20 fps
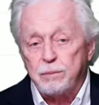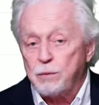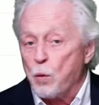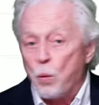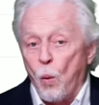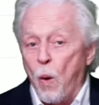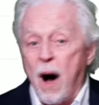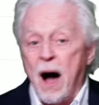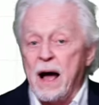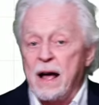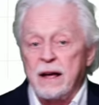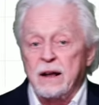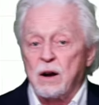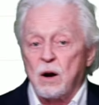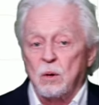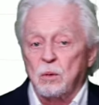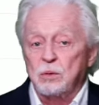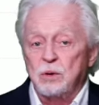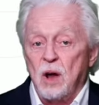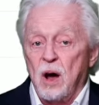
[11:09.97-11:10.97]
Why, I
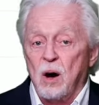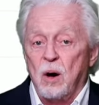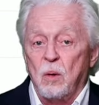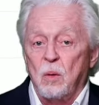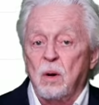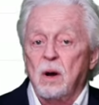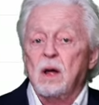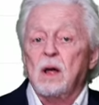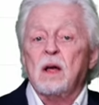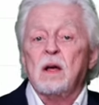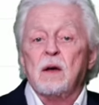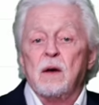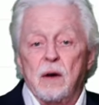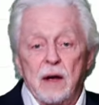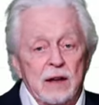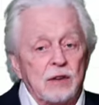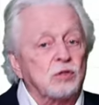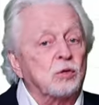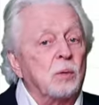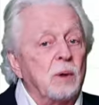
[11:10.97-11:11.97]
don't know,
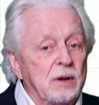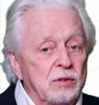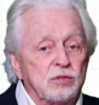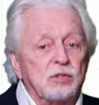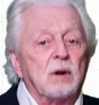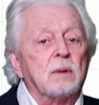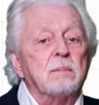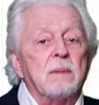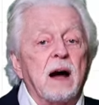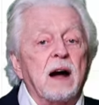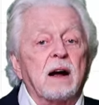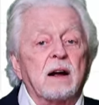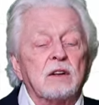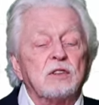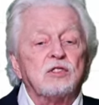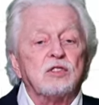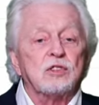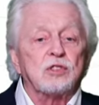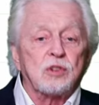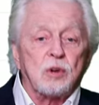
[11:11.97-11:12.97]
as the rest of the market
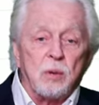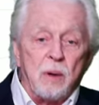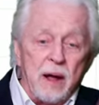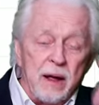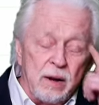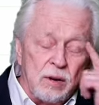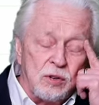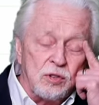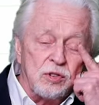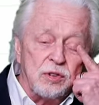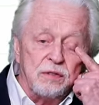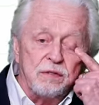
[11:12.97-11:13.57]
just craters.